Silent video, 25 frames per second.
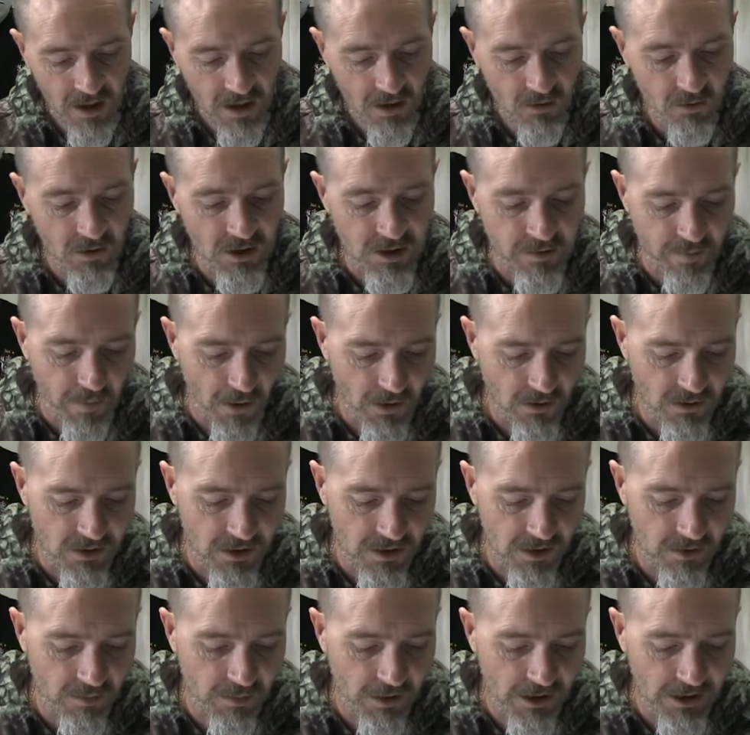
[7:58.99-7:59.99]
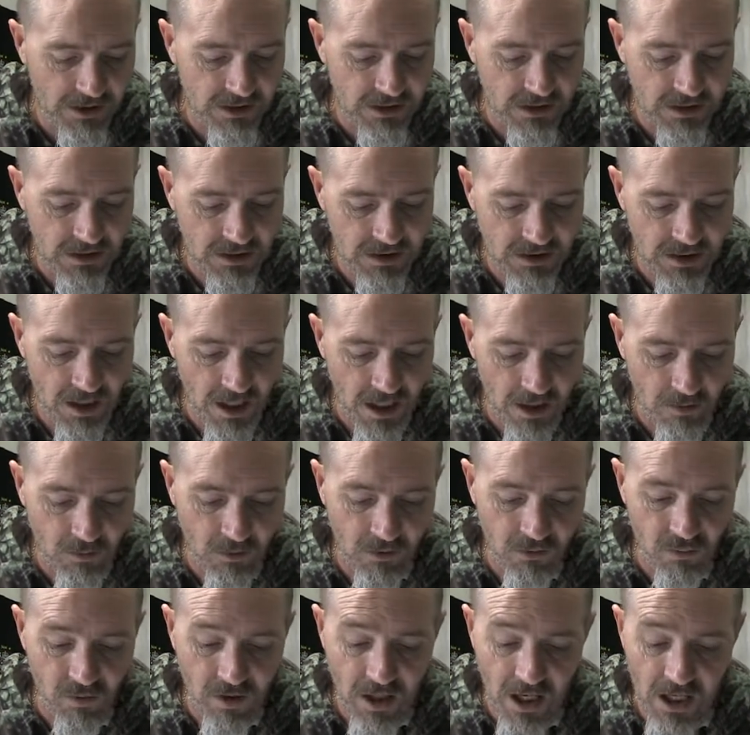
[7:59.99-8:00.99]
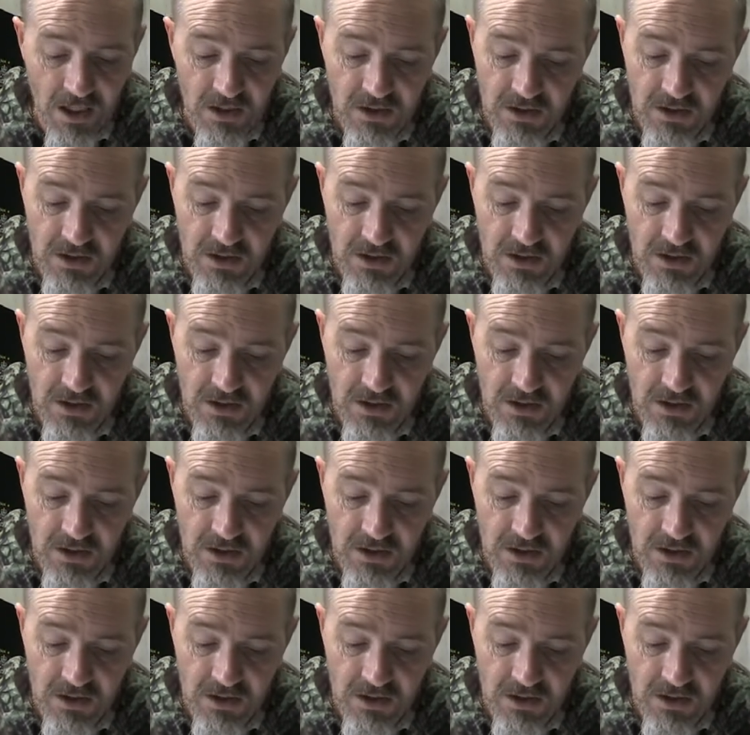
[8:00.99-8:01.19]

We spoke to the police yesterday with regards